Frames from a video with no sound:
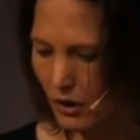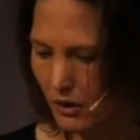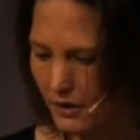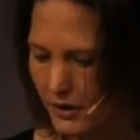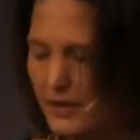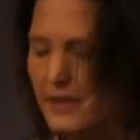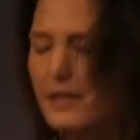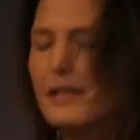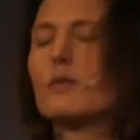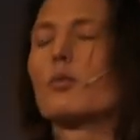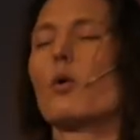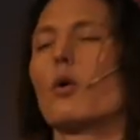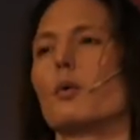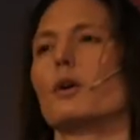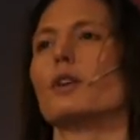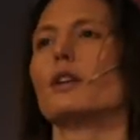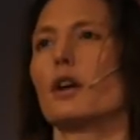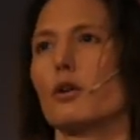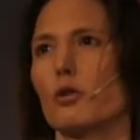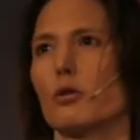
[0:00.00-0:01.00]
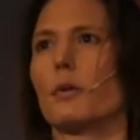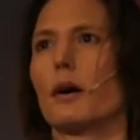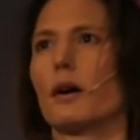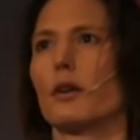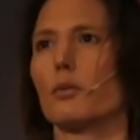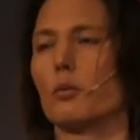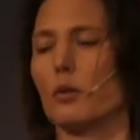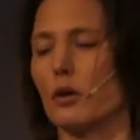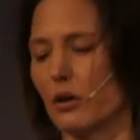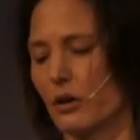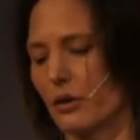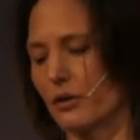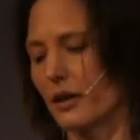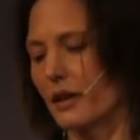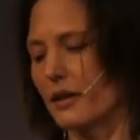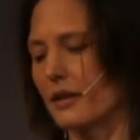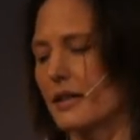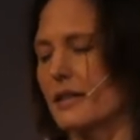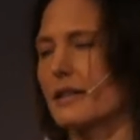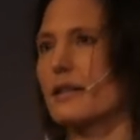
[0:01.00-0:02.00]
this is what we know about the world,
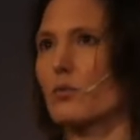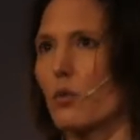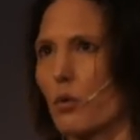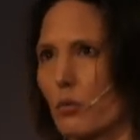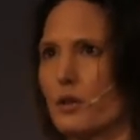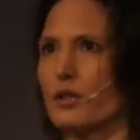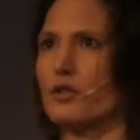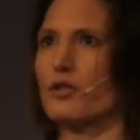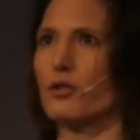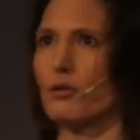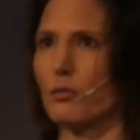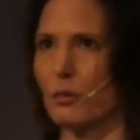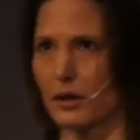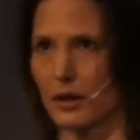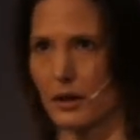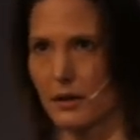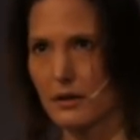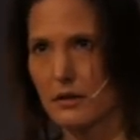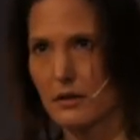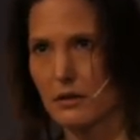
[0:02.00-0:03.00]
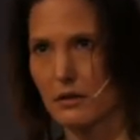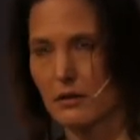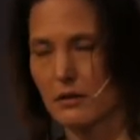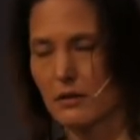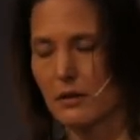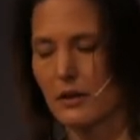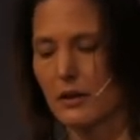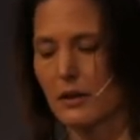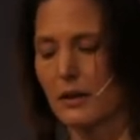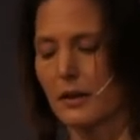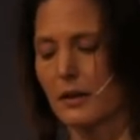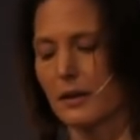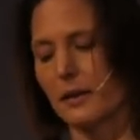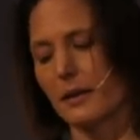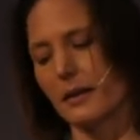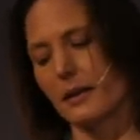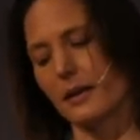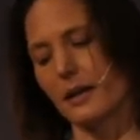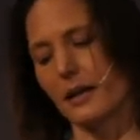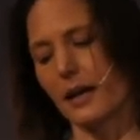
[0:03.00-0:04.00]
and this is what we do with it.
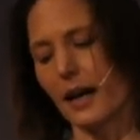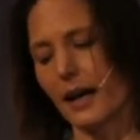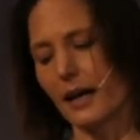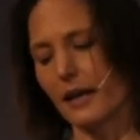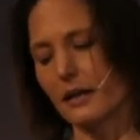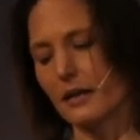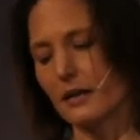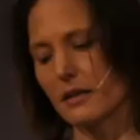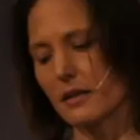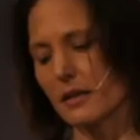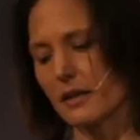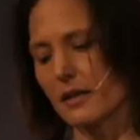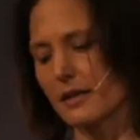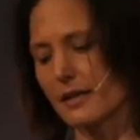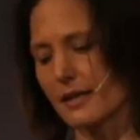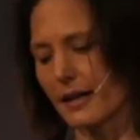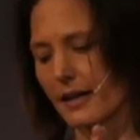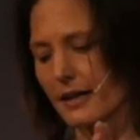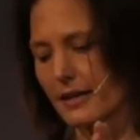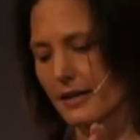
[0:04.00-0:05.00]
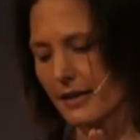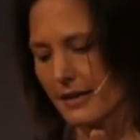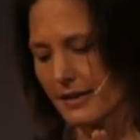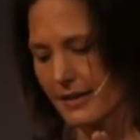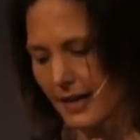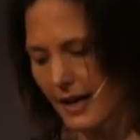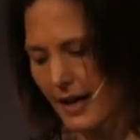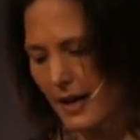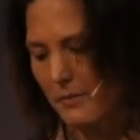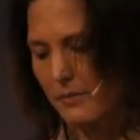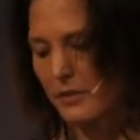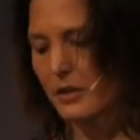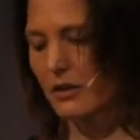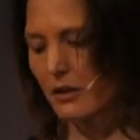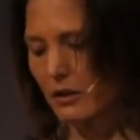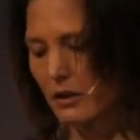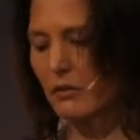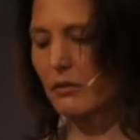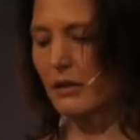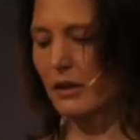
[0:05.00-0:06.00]
And scientists
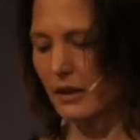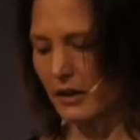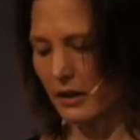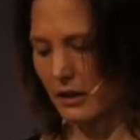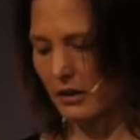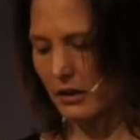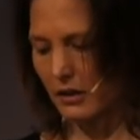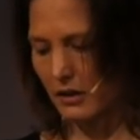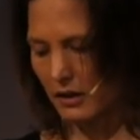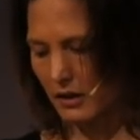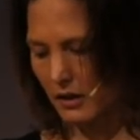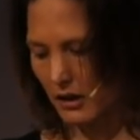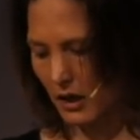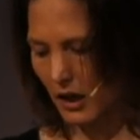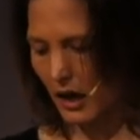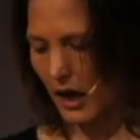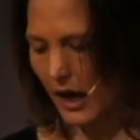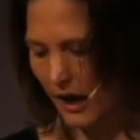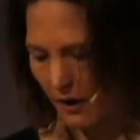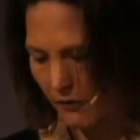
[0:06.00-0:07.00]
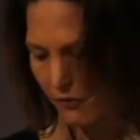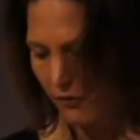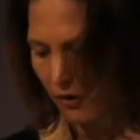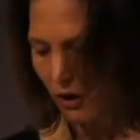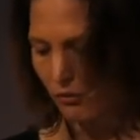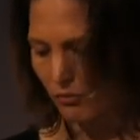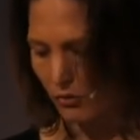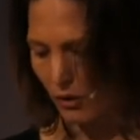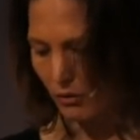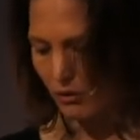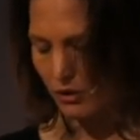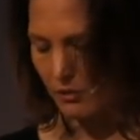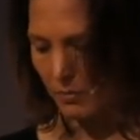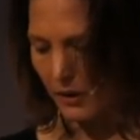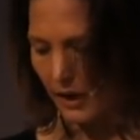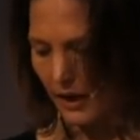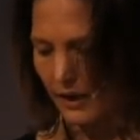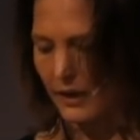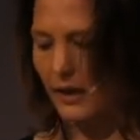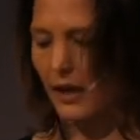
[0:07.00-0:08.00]
absolutely have a role to
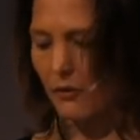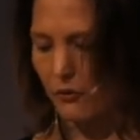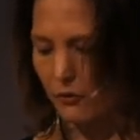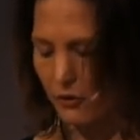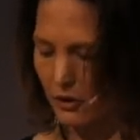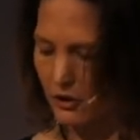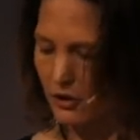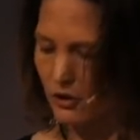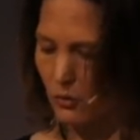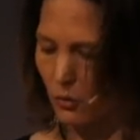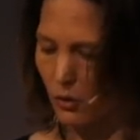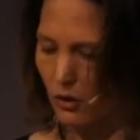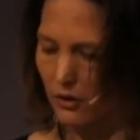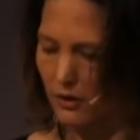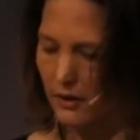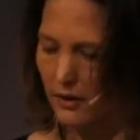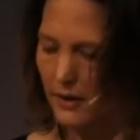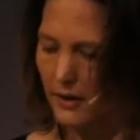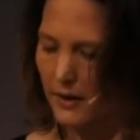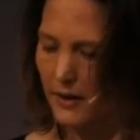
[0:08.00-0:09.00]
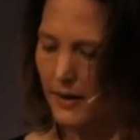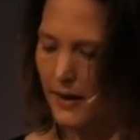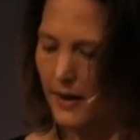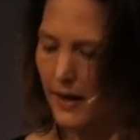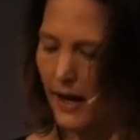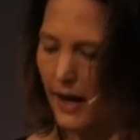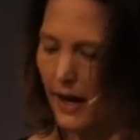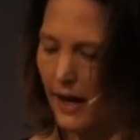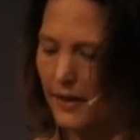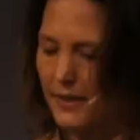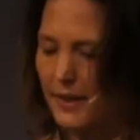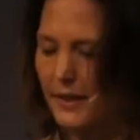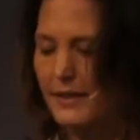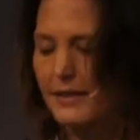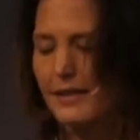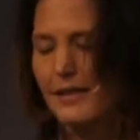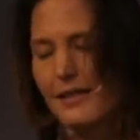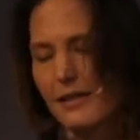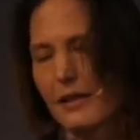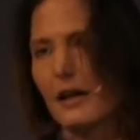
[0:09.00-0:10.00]
play in that first one. And then
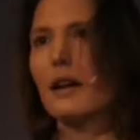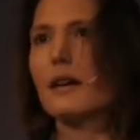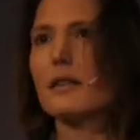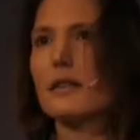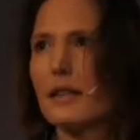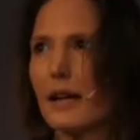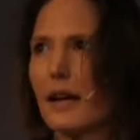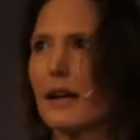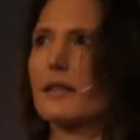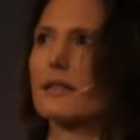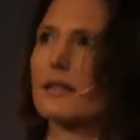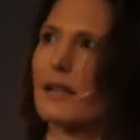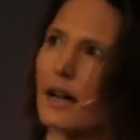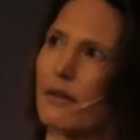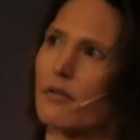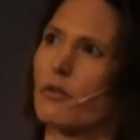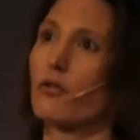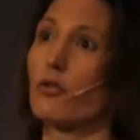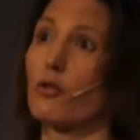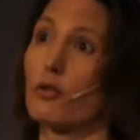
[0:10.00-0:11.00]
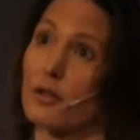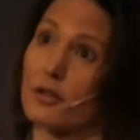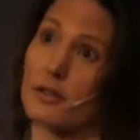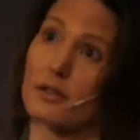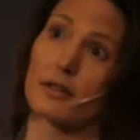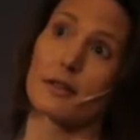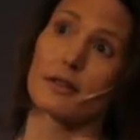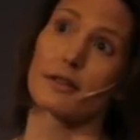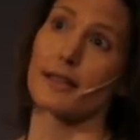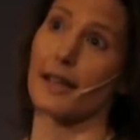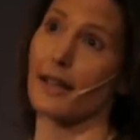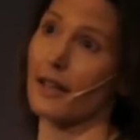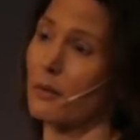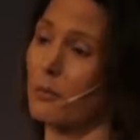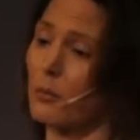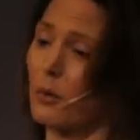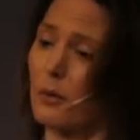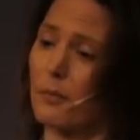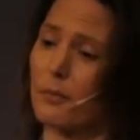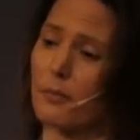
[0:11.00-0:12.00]
society has to have a voice in the second
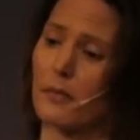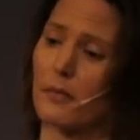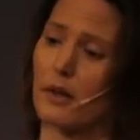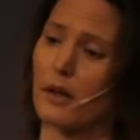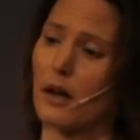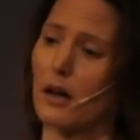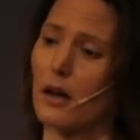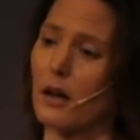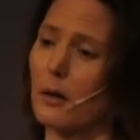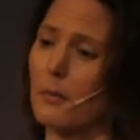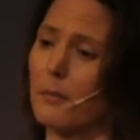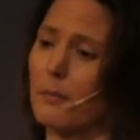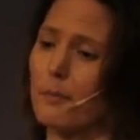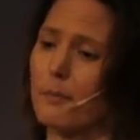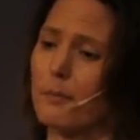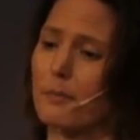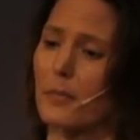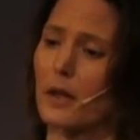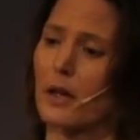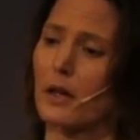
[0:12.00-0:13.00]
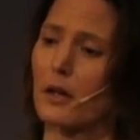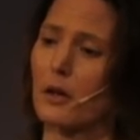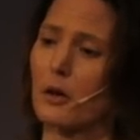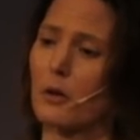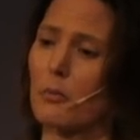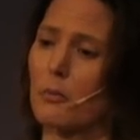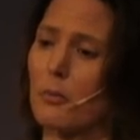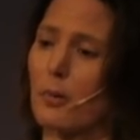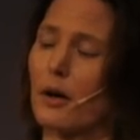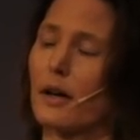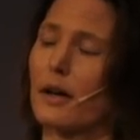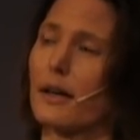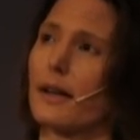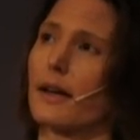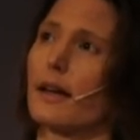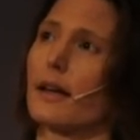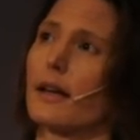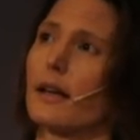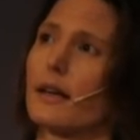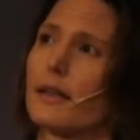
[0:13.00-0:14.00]
one. But
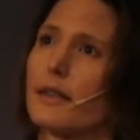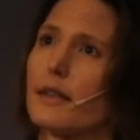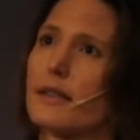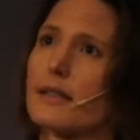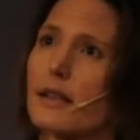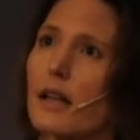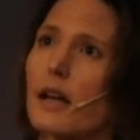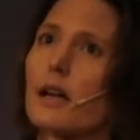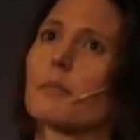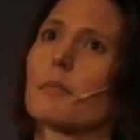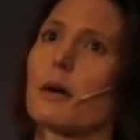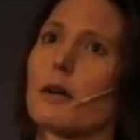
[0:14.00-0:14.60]
it's like